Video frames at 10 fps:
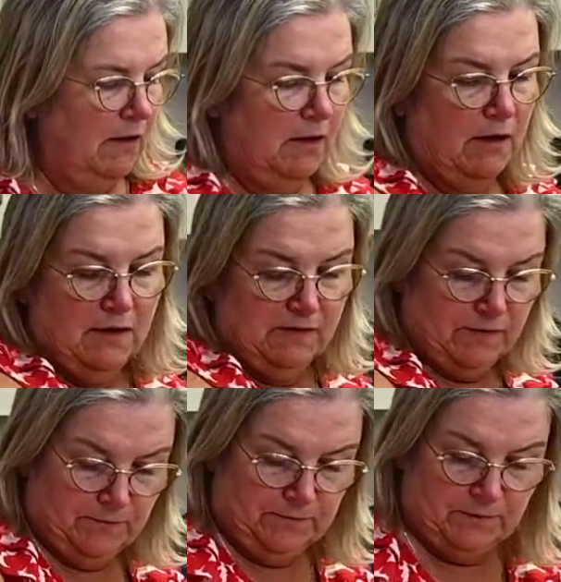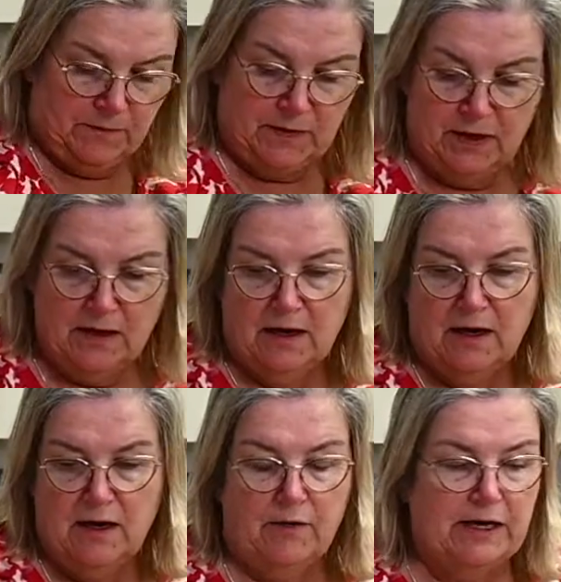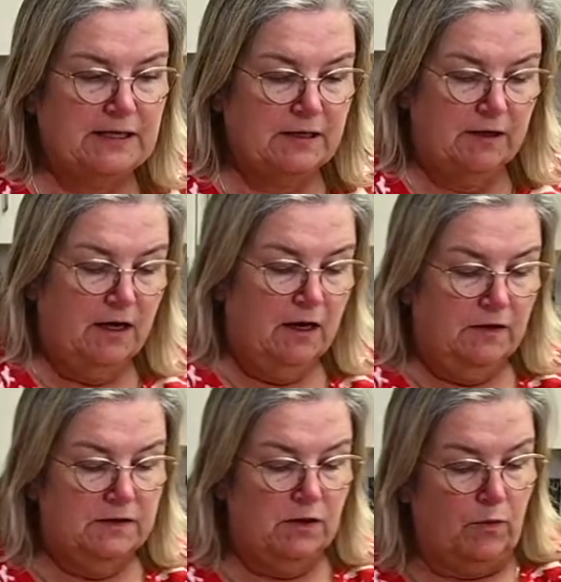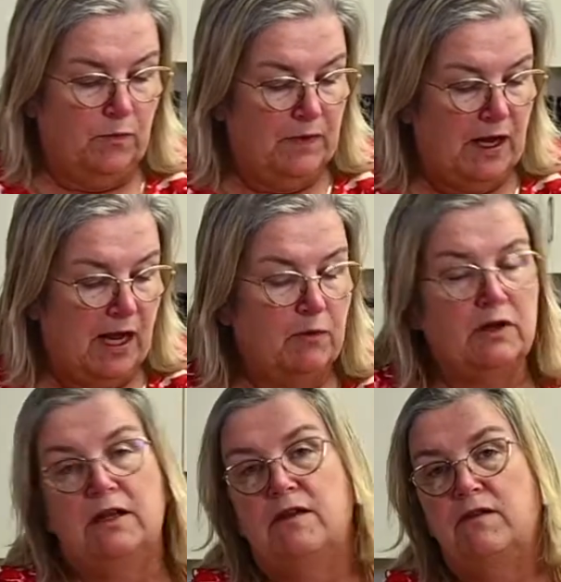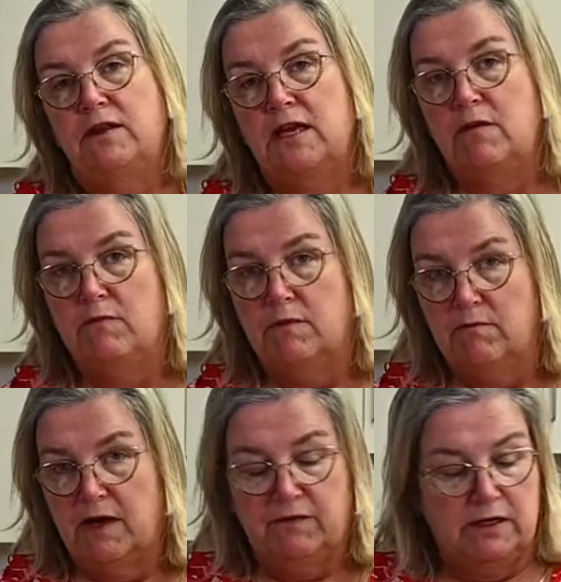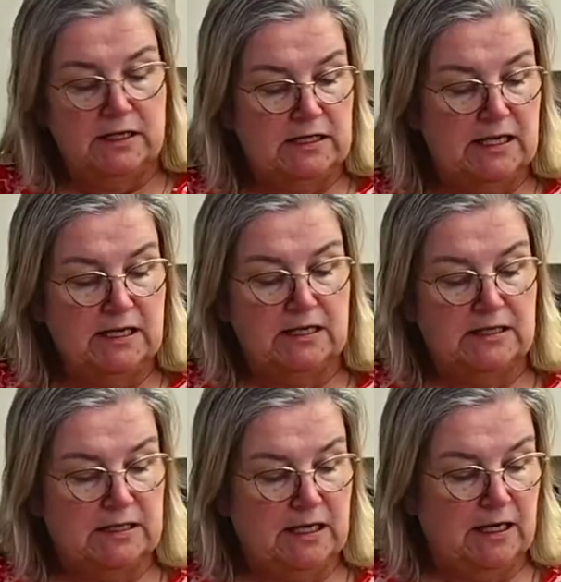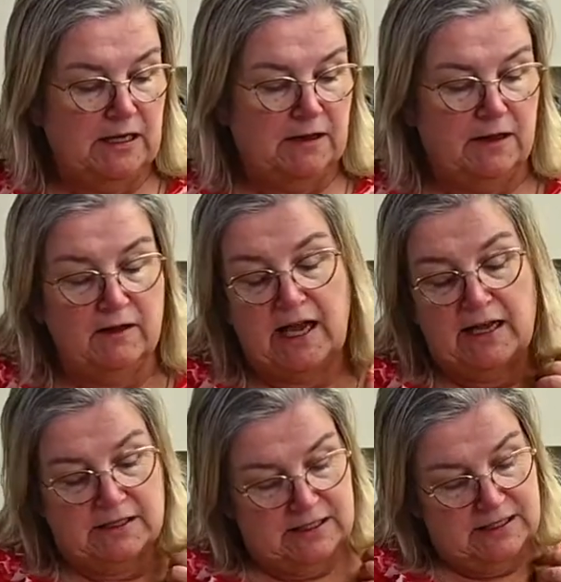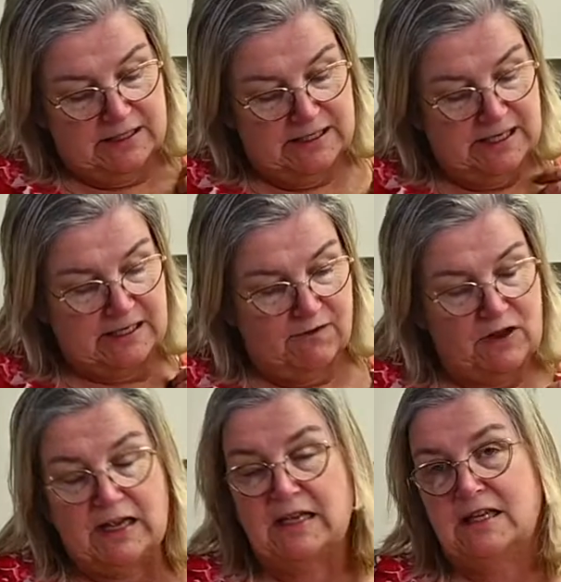Awesome. All right, so I'm going to leave the muffin tins in the last 6 of these.